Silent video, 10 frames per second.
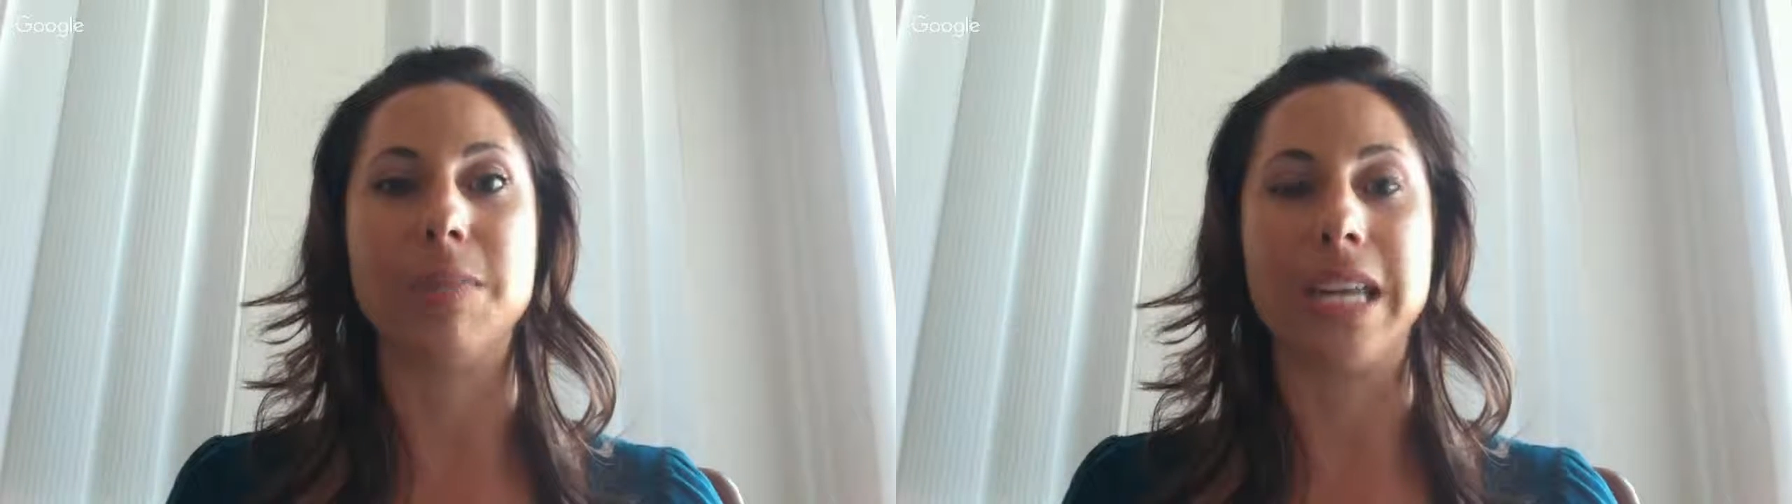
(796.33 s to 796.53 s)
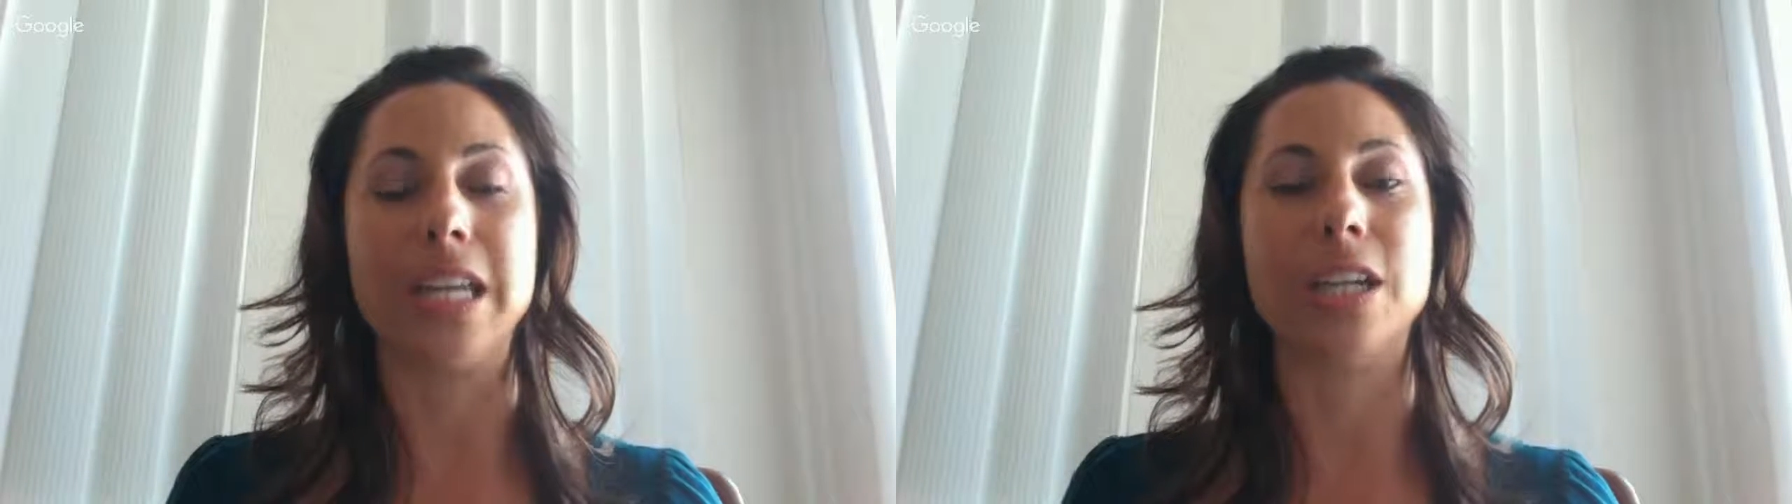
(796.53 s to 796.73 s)

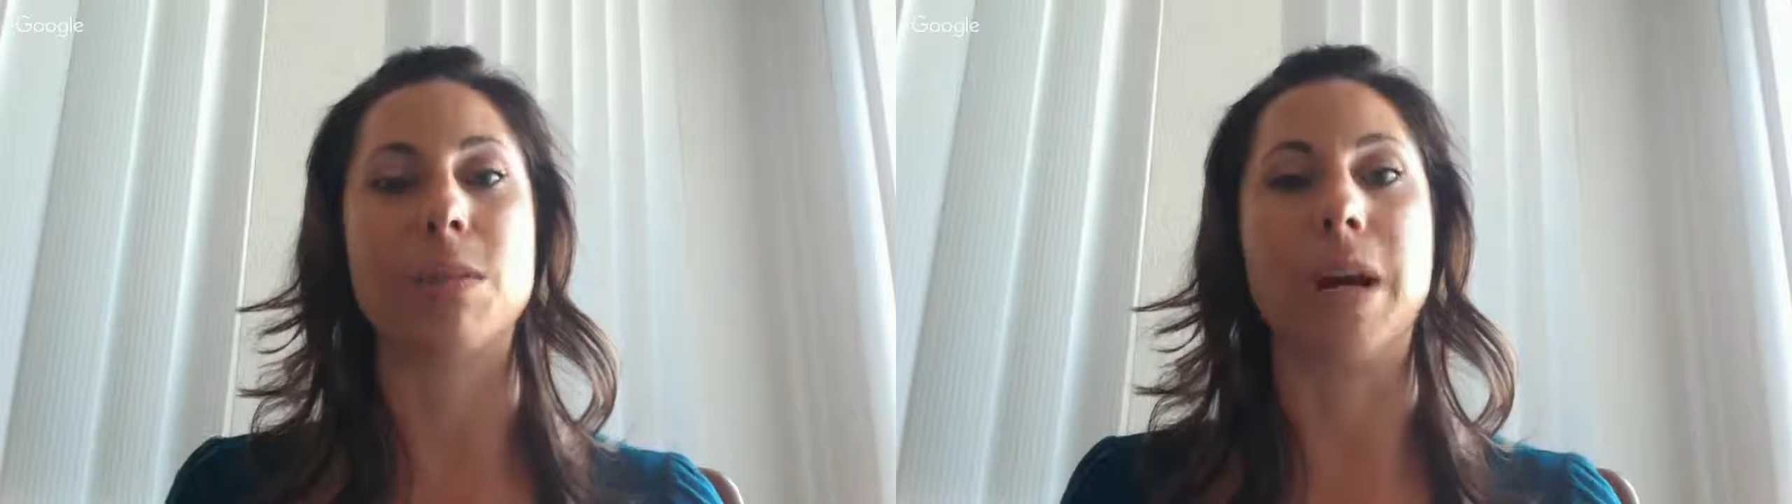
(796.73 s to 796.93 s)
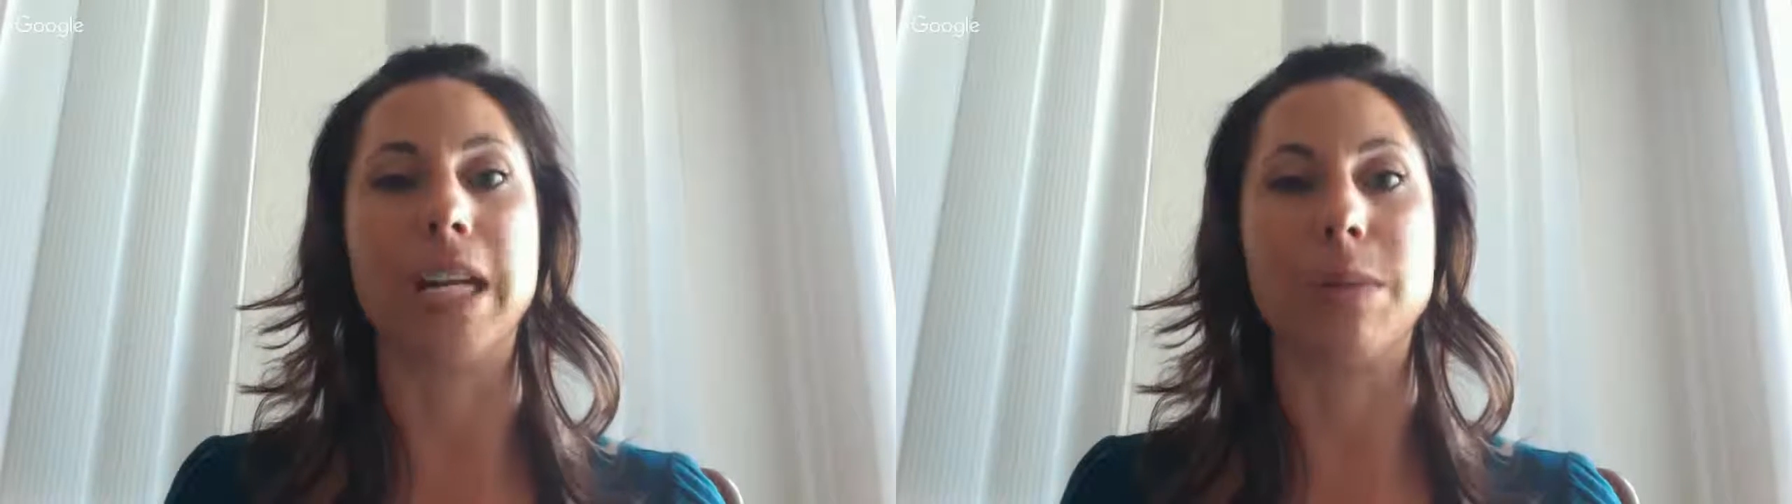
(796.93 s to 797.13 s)
making your
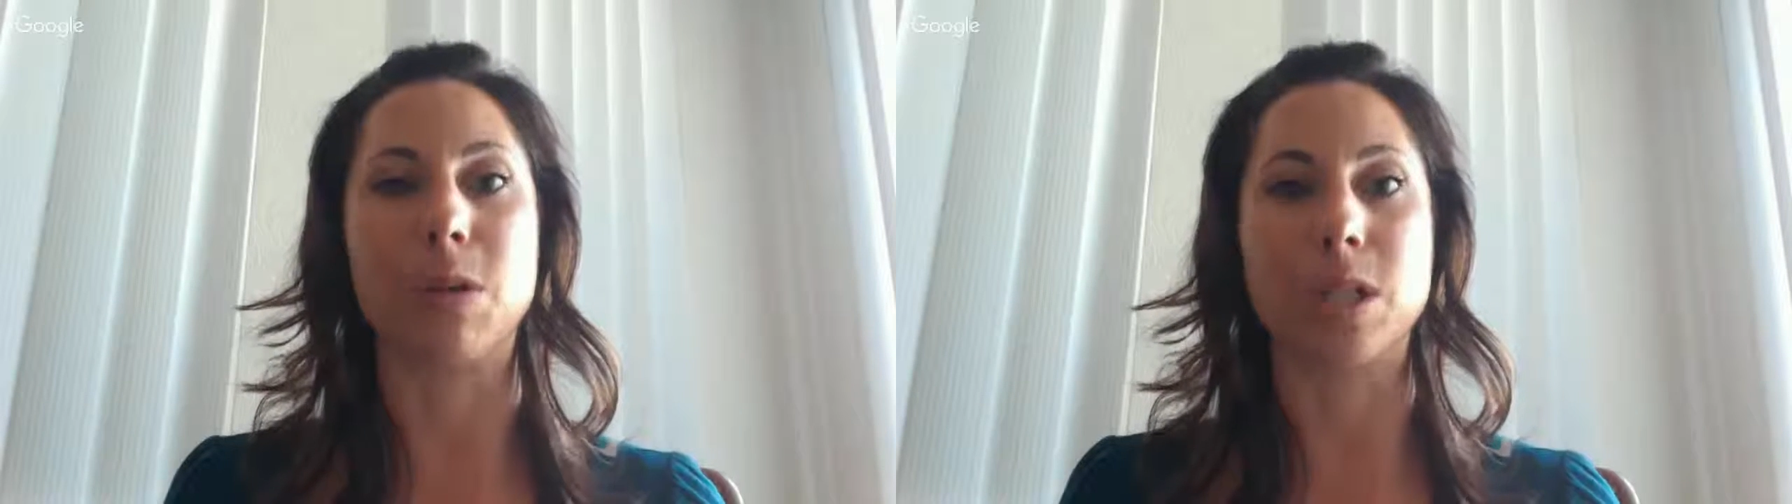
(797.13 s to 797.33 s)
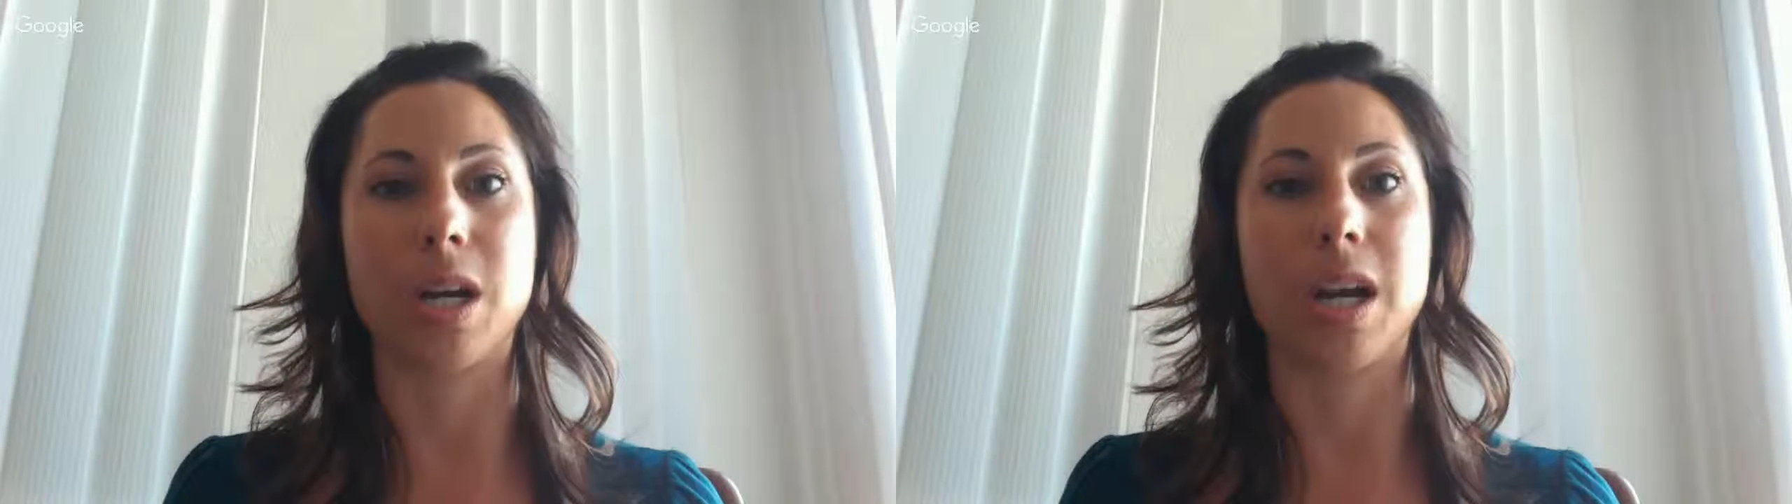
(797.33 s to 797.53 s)
body
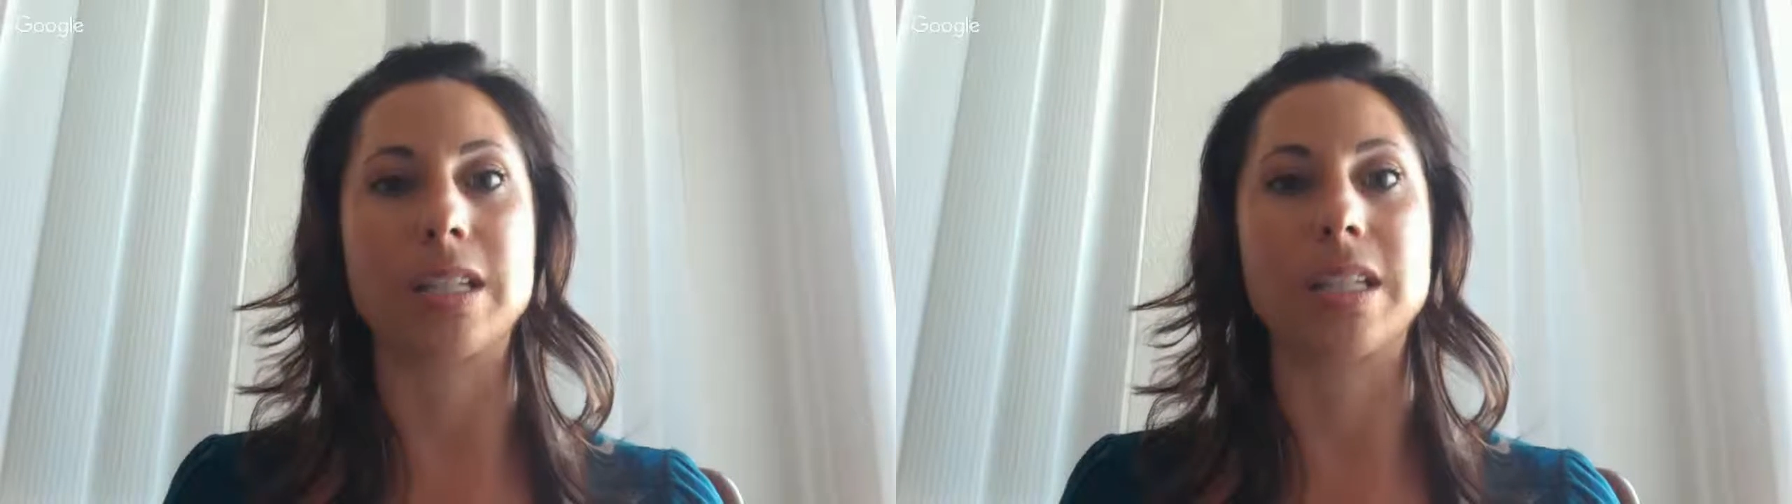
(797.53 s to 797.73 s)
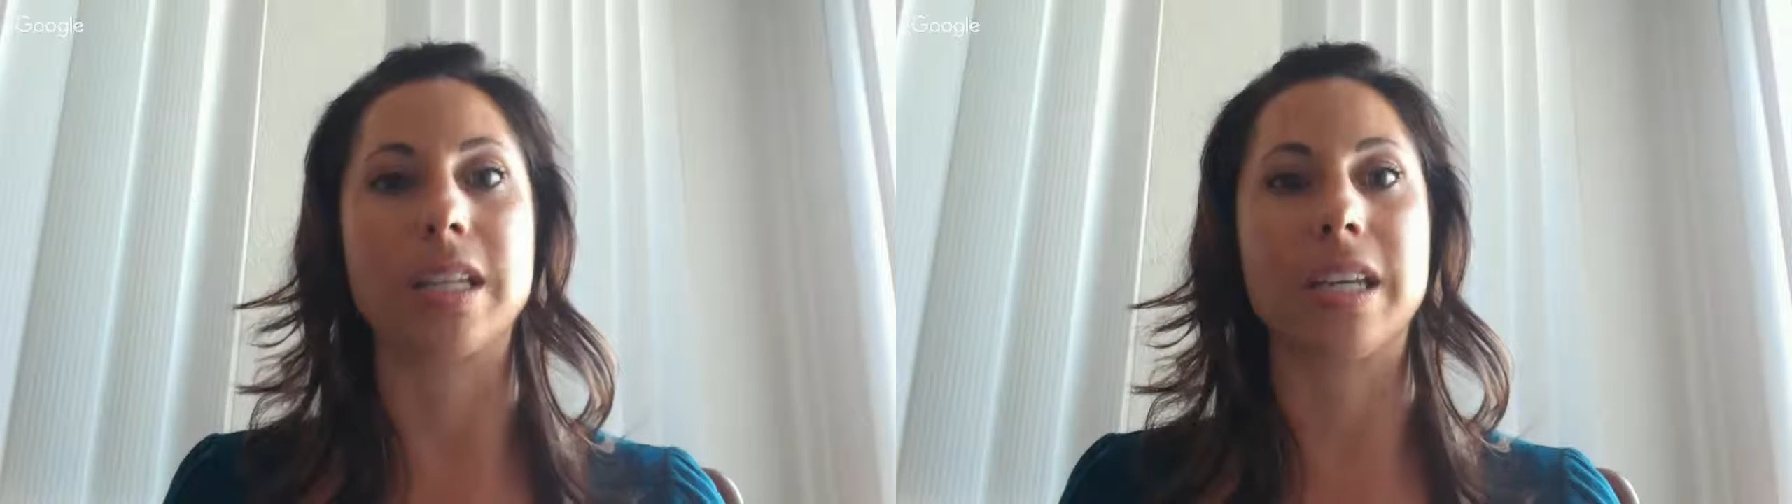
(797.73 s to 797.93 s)
more toxic